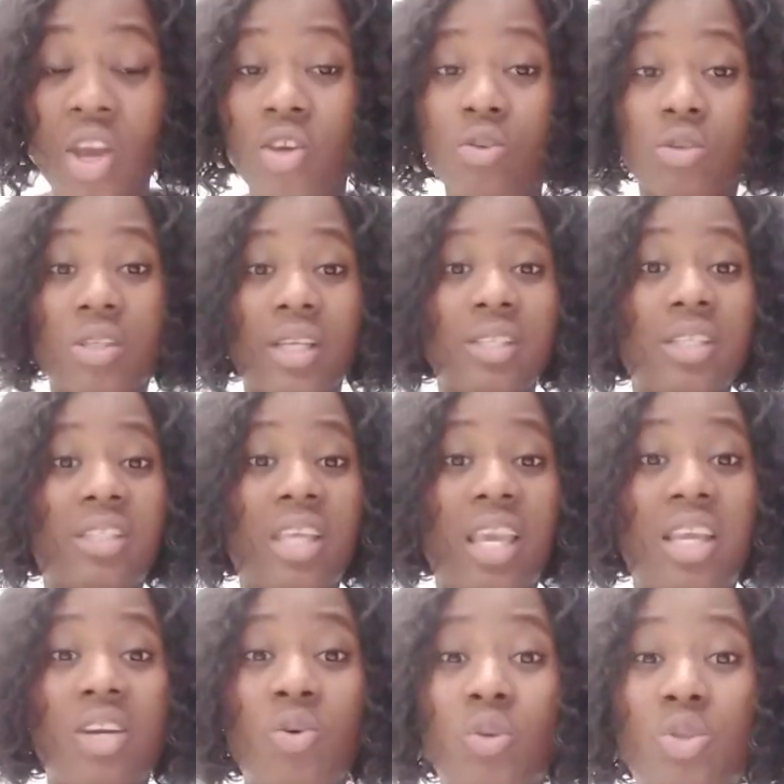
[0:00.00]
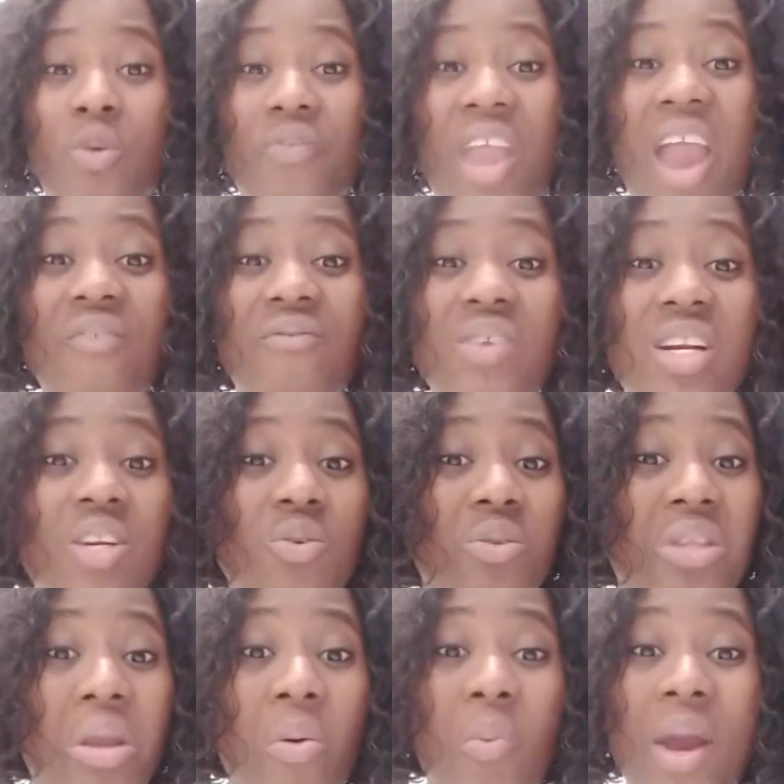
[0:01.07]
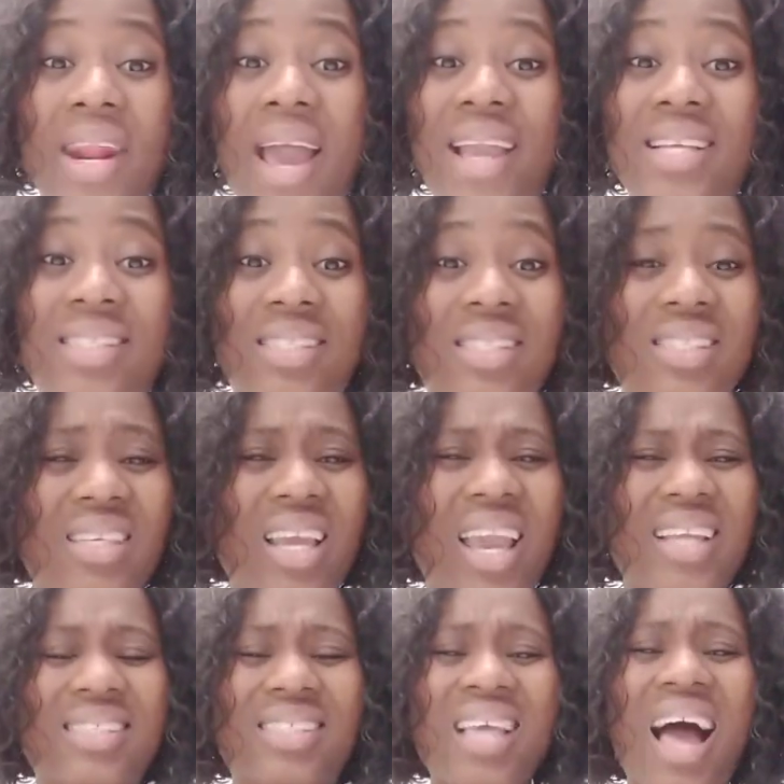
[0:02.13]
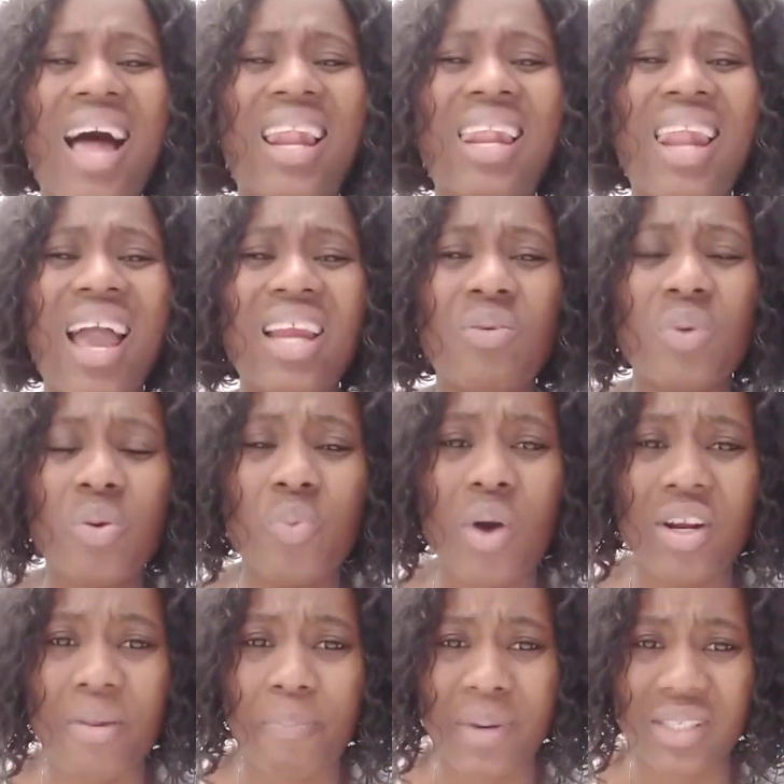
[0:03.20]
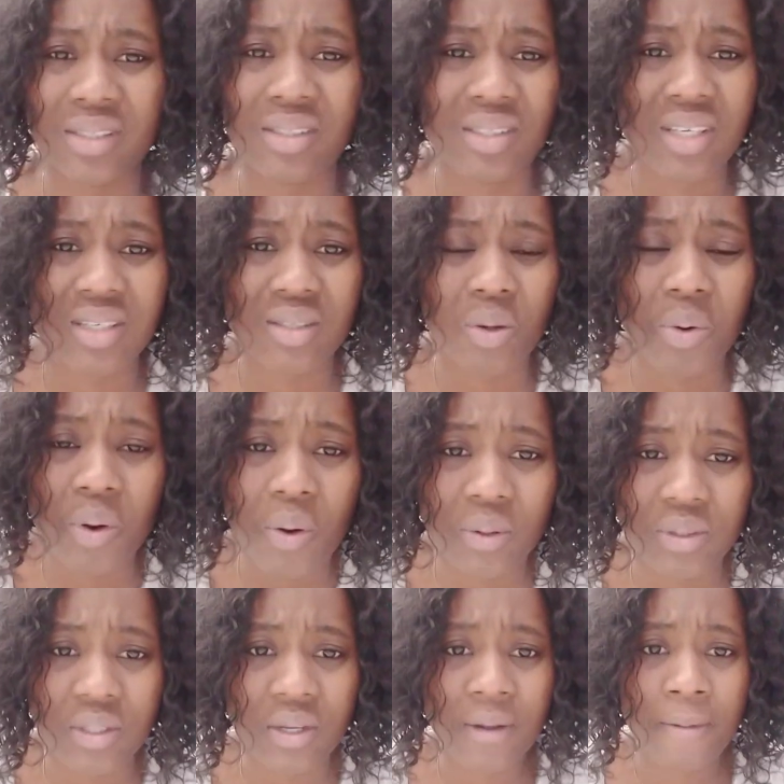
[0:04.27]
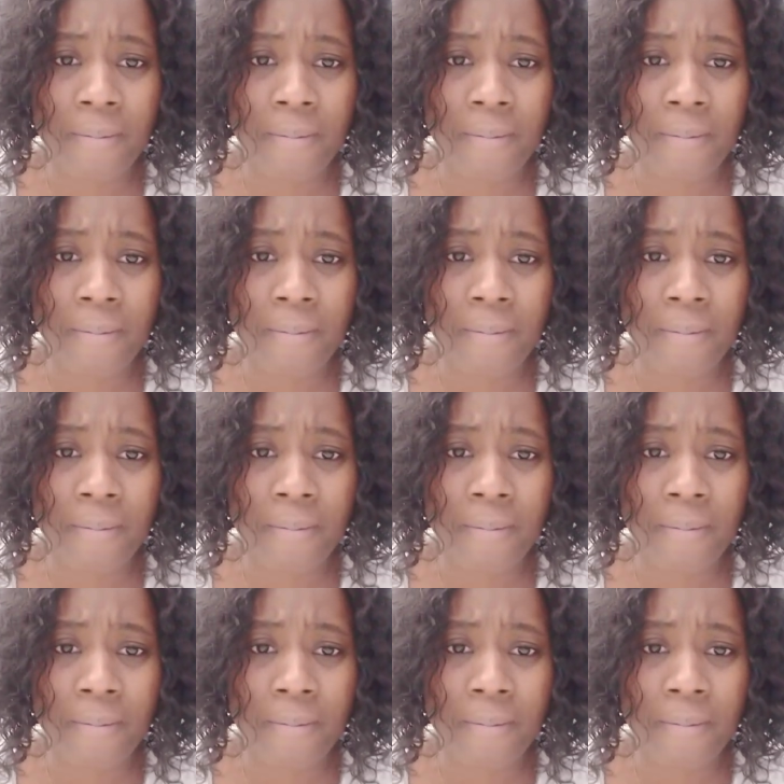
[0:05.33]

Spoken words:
You started taking note of every little thing, whether it's aligned with what the person says or not.